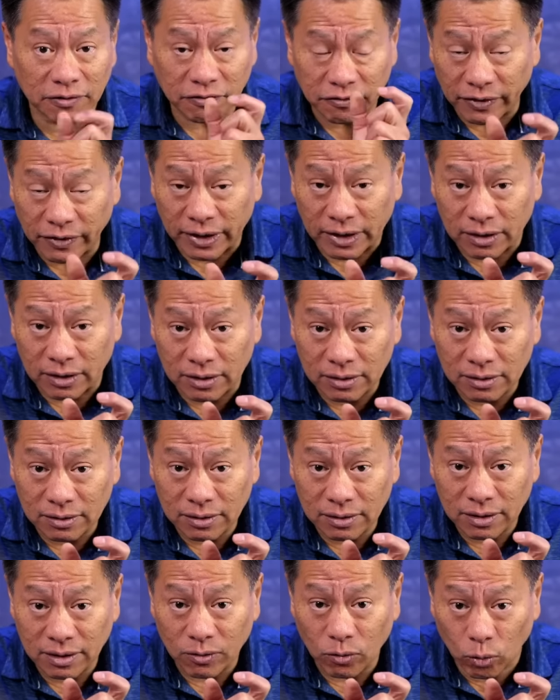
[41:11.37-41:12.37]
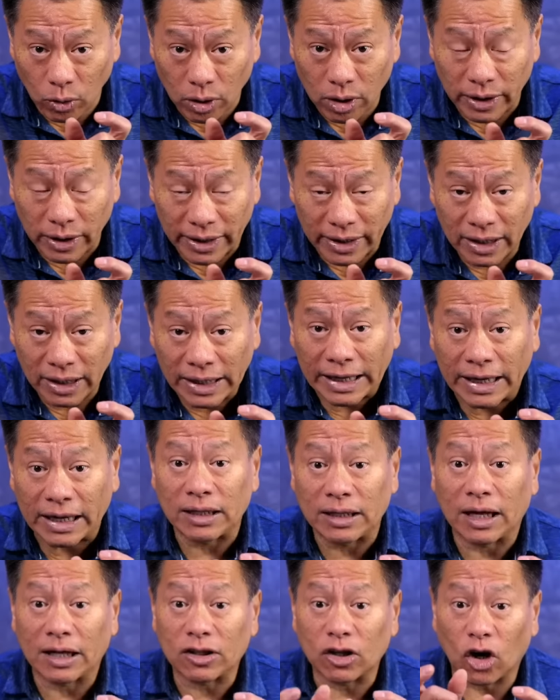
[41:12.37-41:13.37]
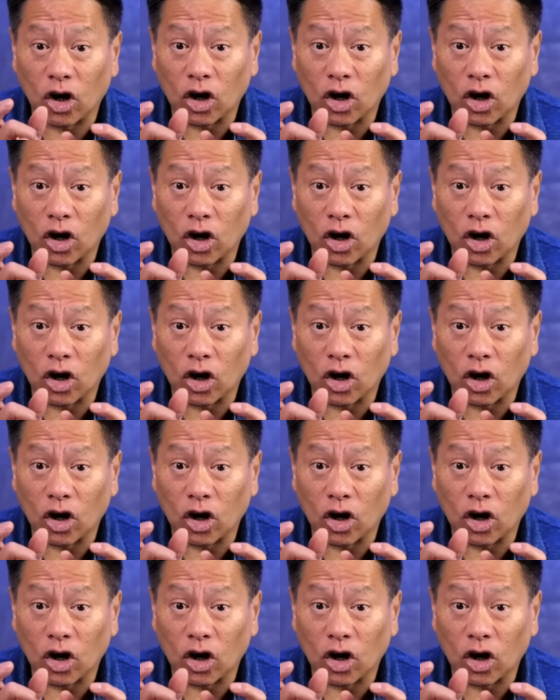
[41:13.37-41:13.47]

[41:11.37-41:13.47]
Fear, worry cannot